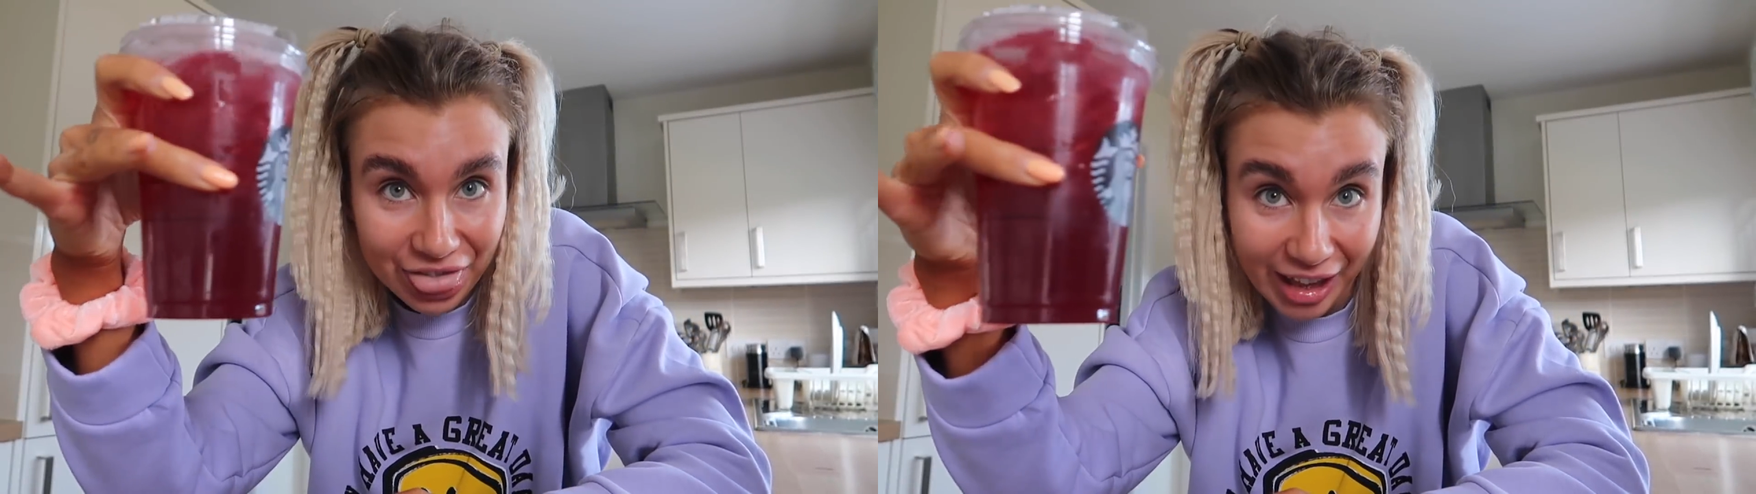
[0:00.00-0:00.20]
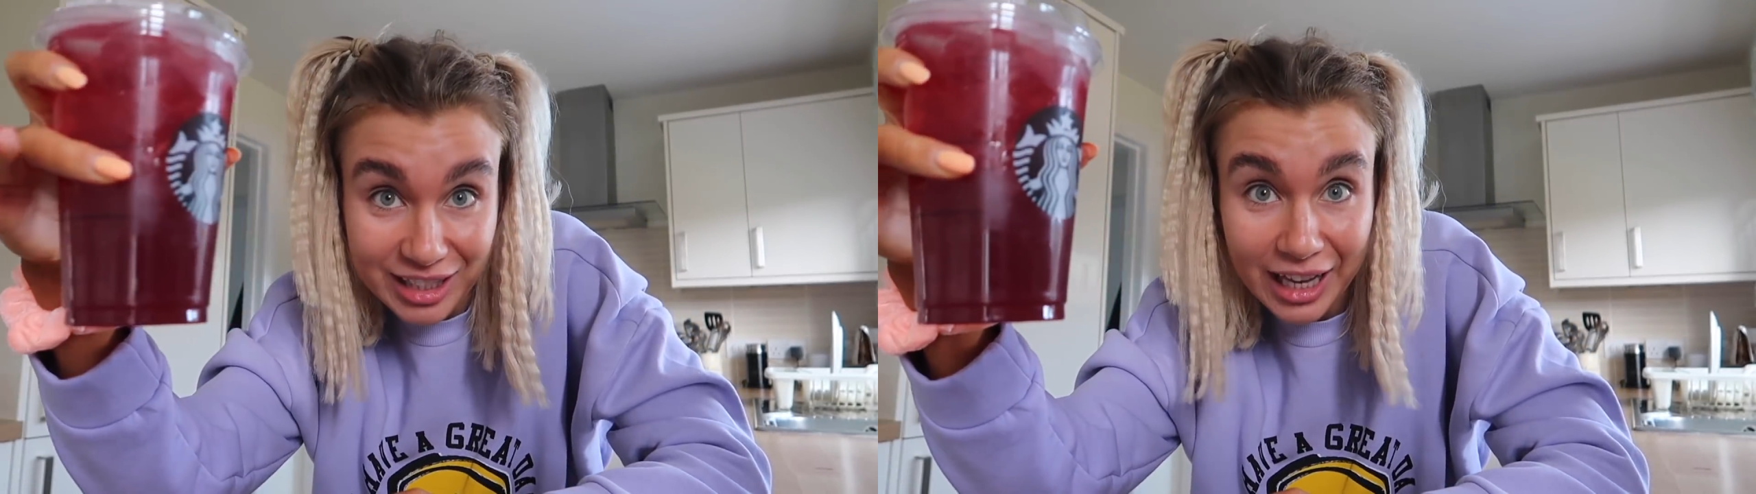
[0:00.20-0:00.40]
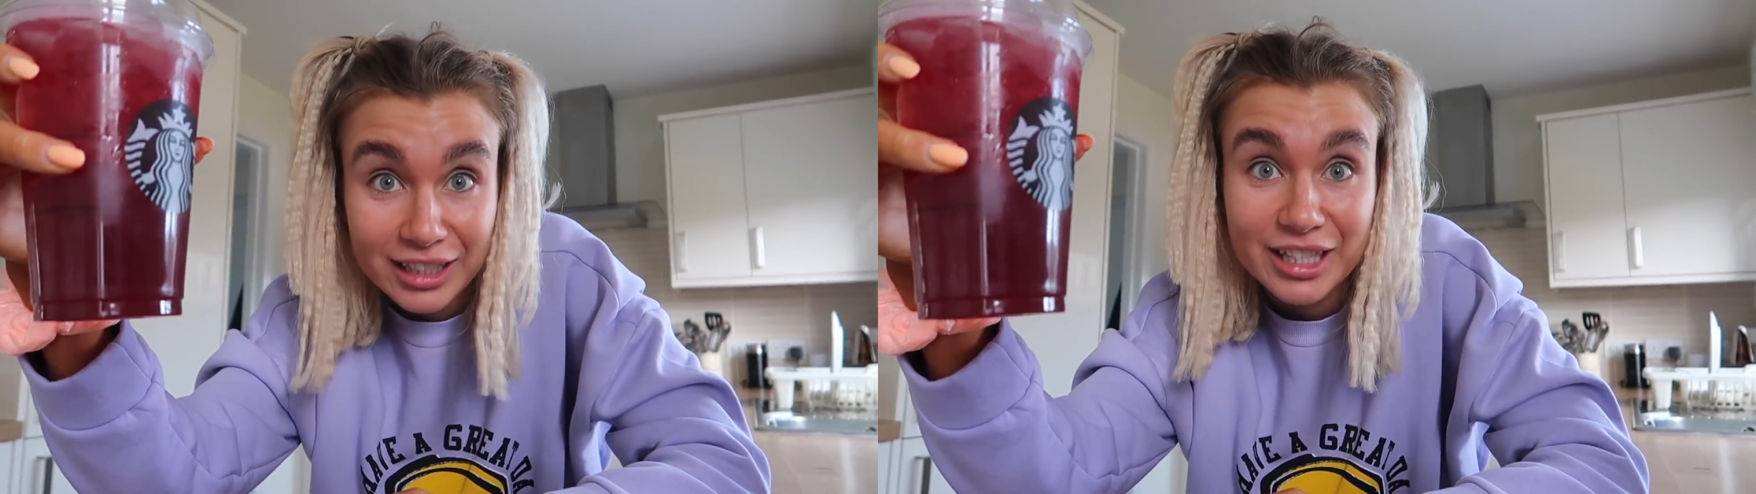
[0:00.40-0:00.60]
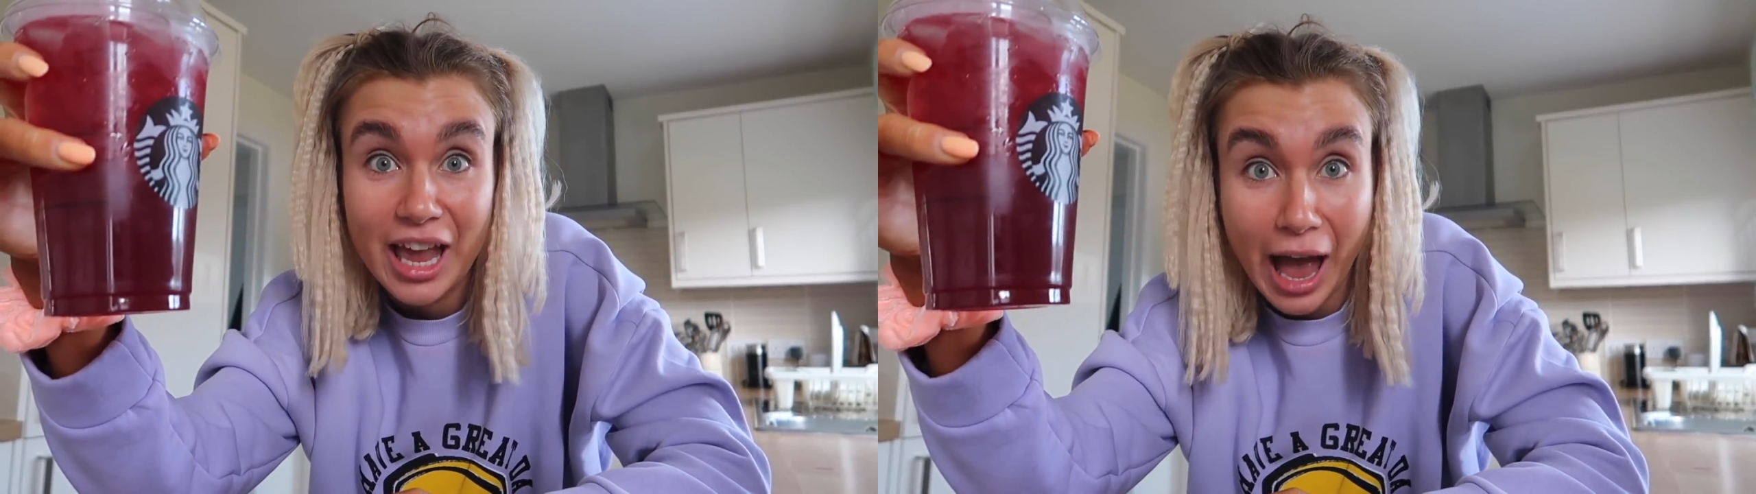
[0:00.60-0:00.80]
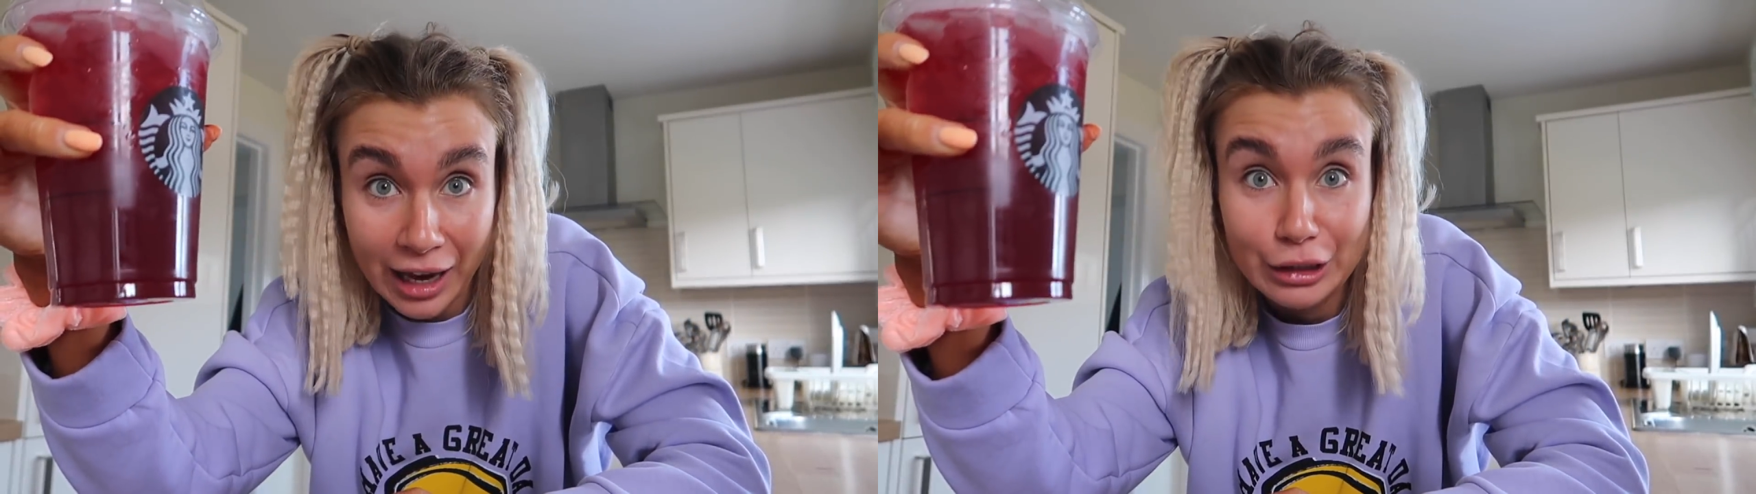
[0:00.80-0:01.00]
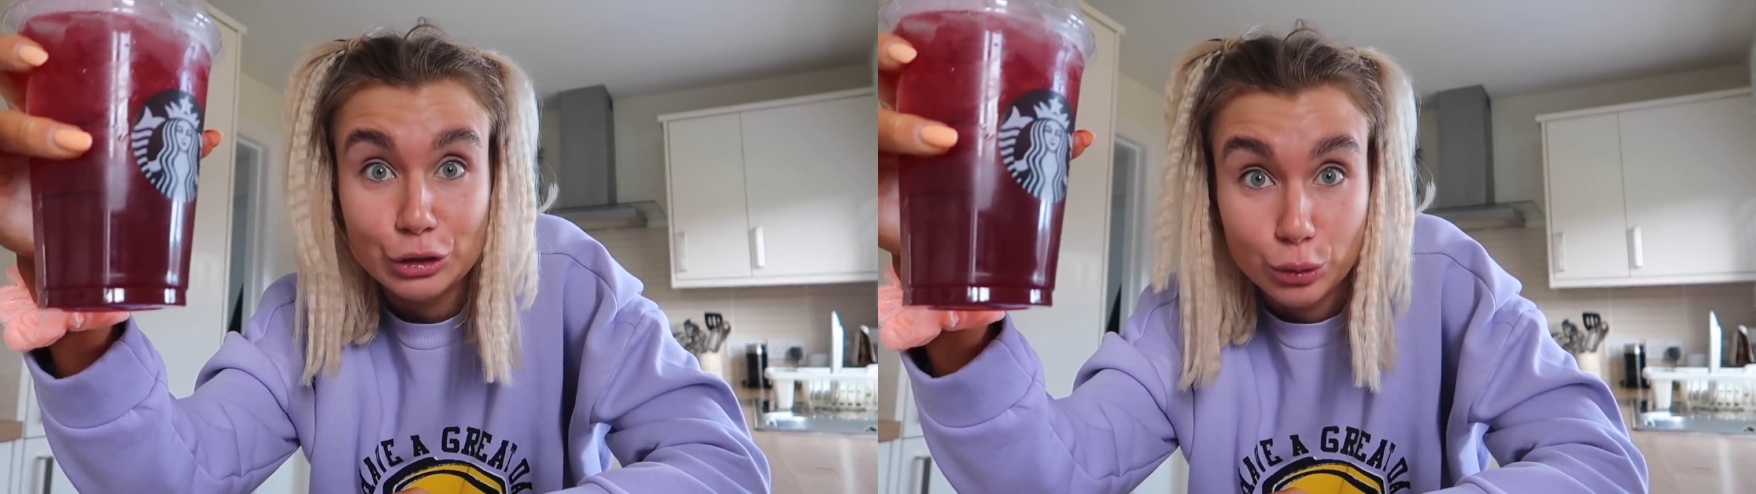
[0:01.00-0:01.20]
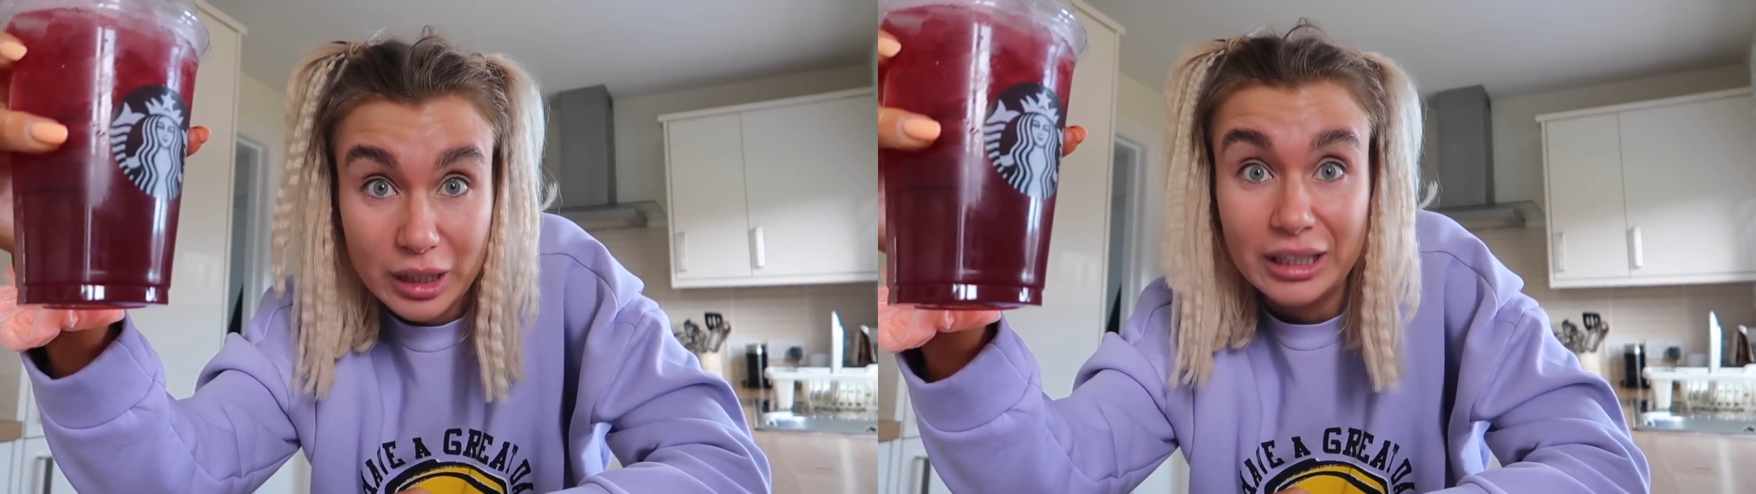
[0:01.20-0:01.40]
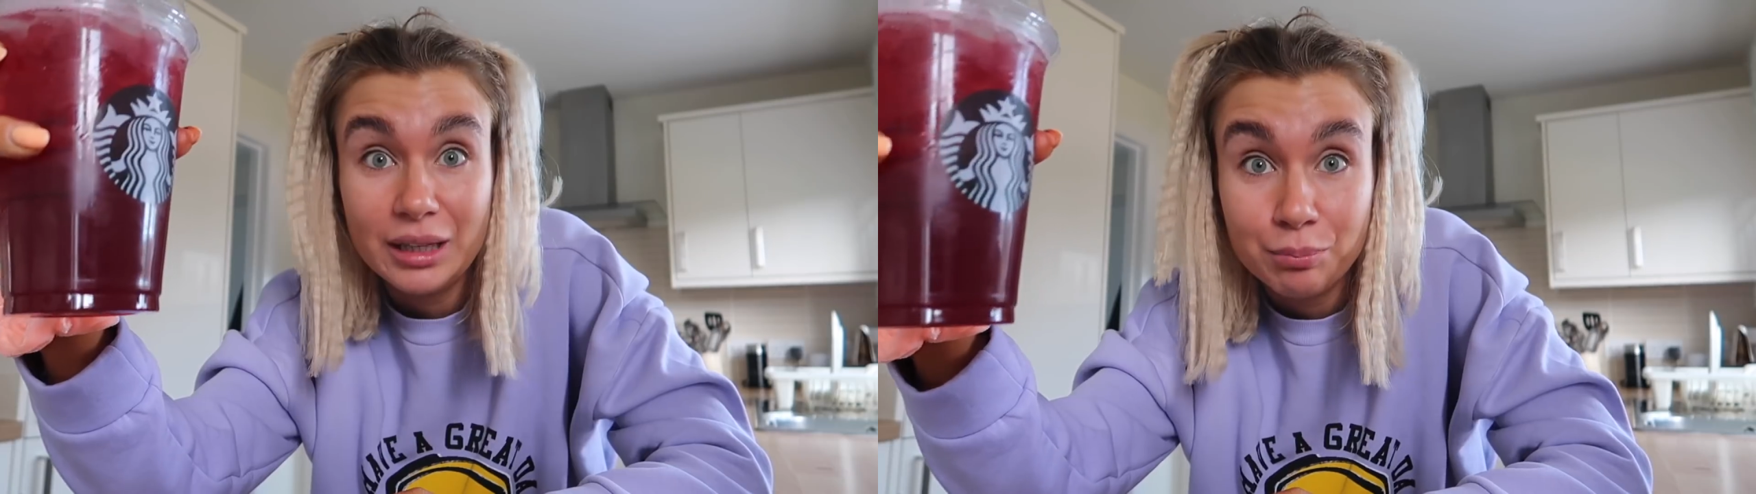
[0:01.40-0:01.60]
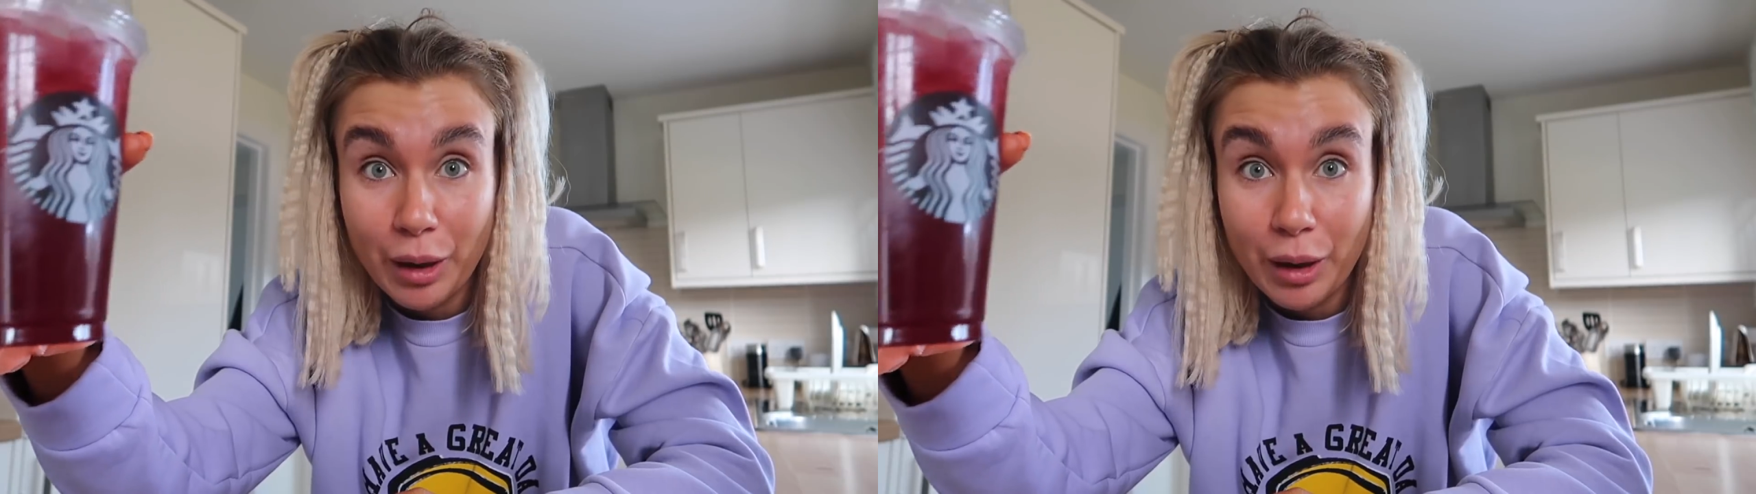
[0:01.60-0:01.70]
This has actual healing